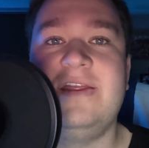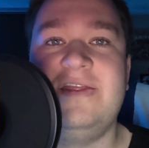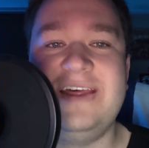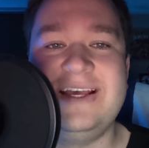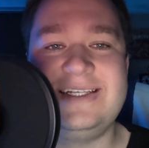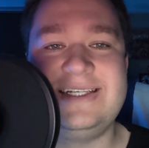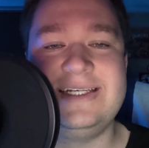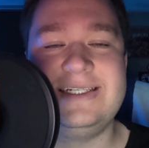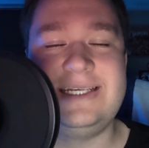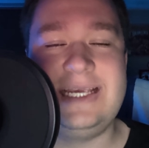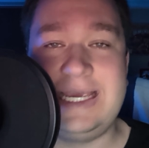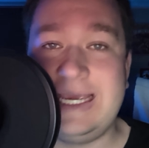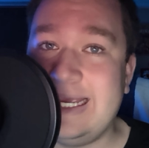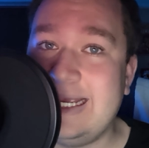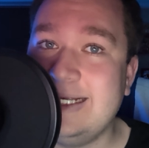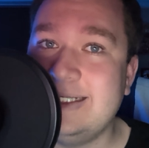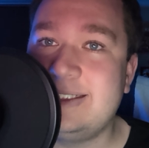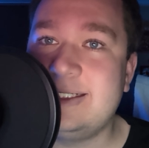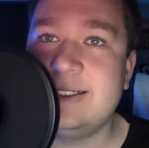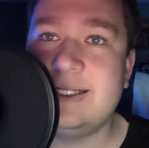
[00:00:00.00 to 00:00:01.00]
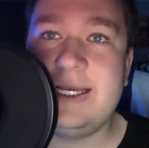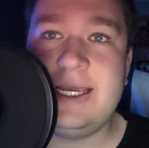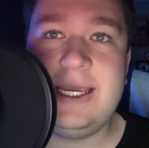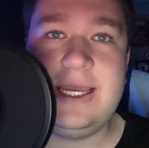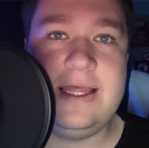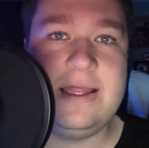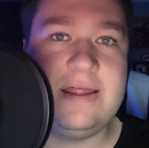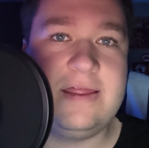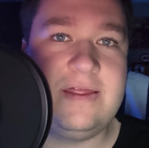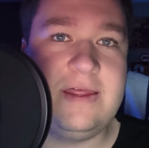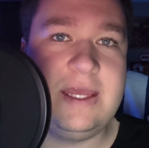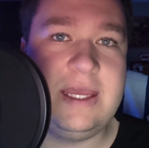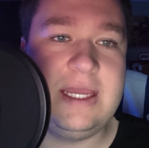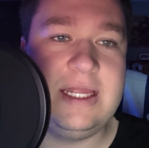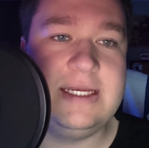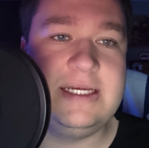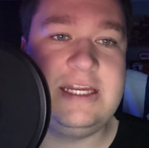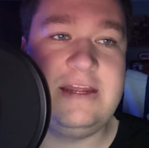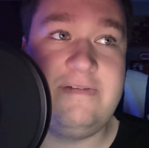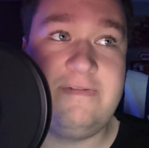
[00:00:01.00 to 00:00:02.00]
This is easily
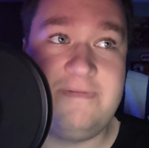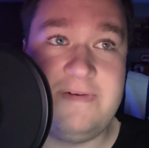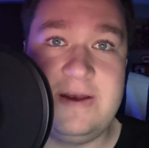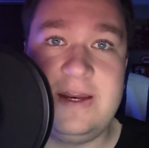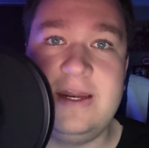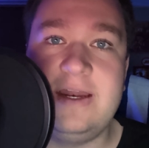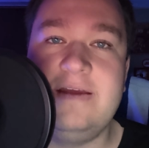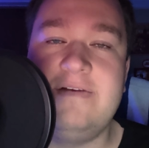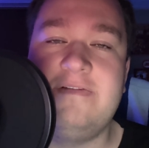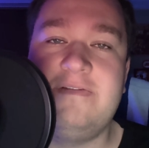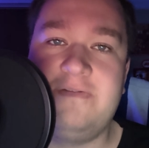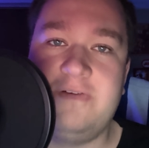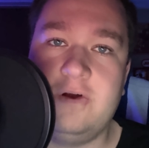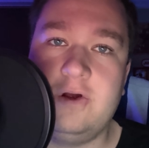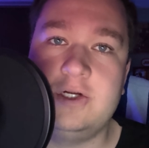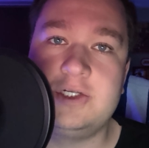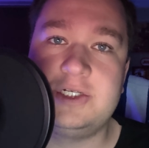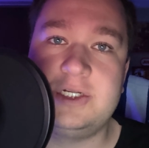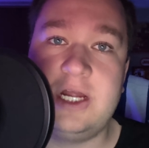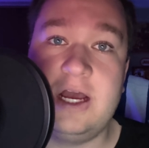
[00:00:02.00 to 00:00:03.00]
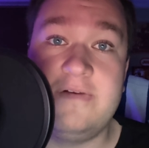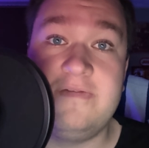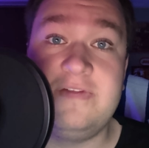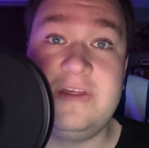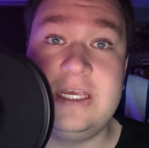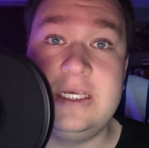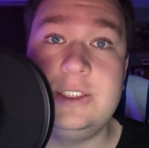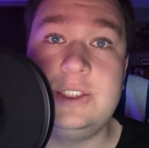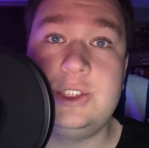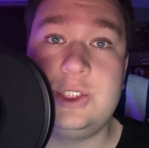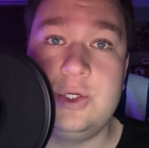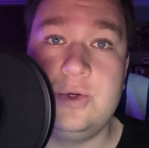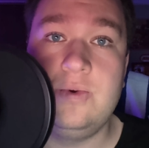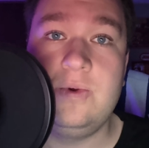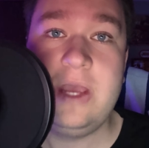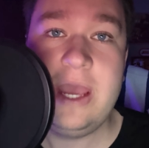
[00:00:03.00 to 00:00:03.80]
the definitive version of these